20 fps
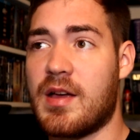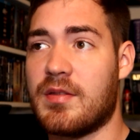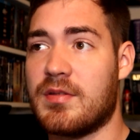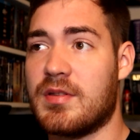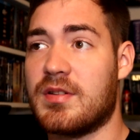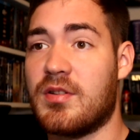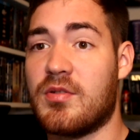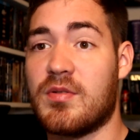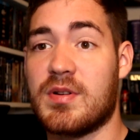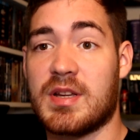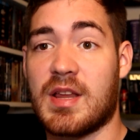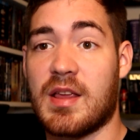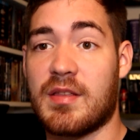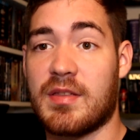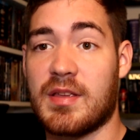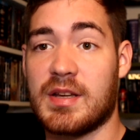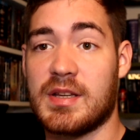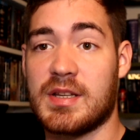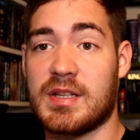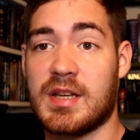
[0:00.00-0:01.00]
and they always get
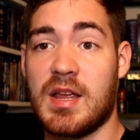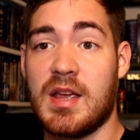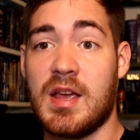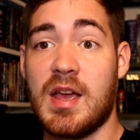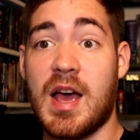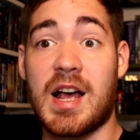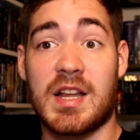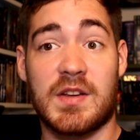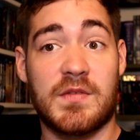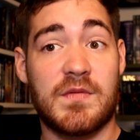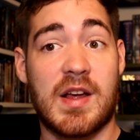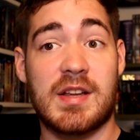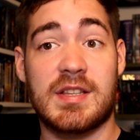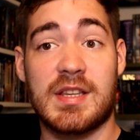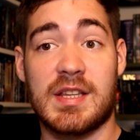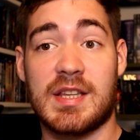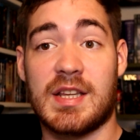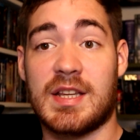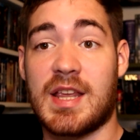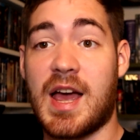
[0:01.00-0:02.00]
things as
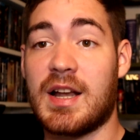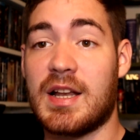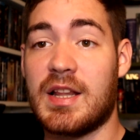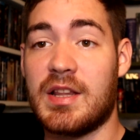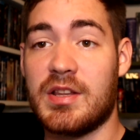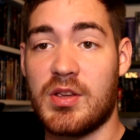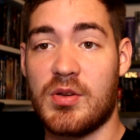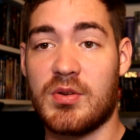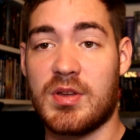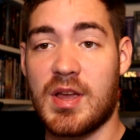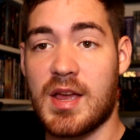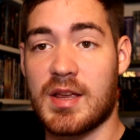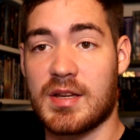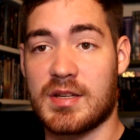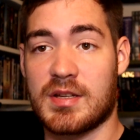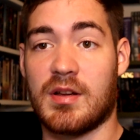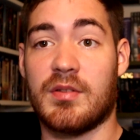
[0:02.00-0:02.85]
fast as they can in the UK,